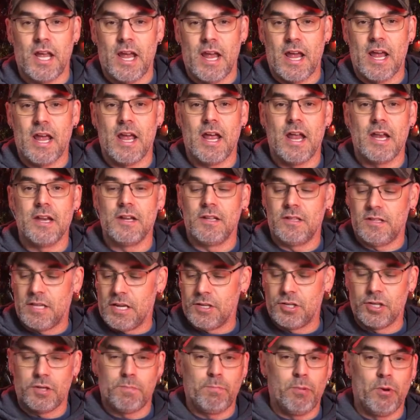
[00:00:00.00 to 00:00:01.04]
and they
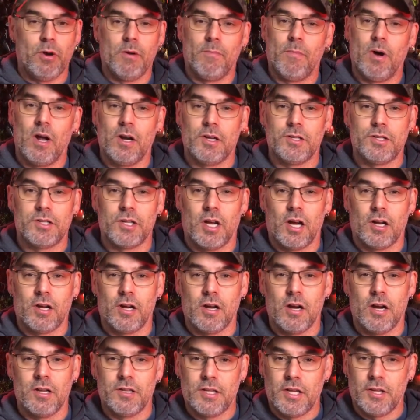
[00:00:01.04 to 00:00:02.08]
just put them on a
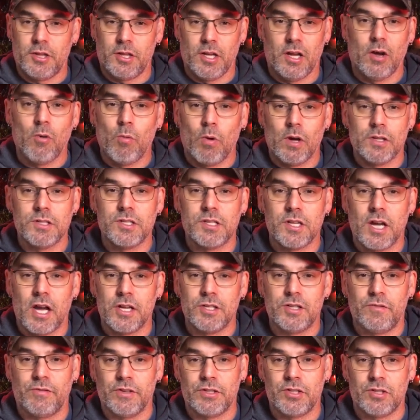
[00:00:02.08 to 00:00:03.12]
sucker, and they think one
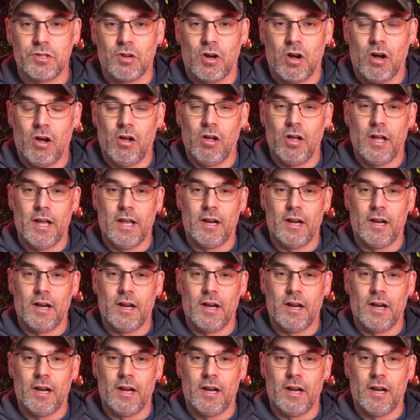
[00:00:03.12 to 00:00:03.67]
size fits all.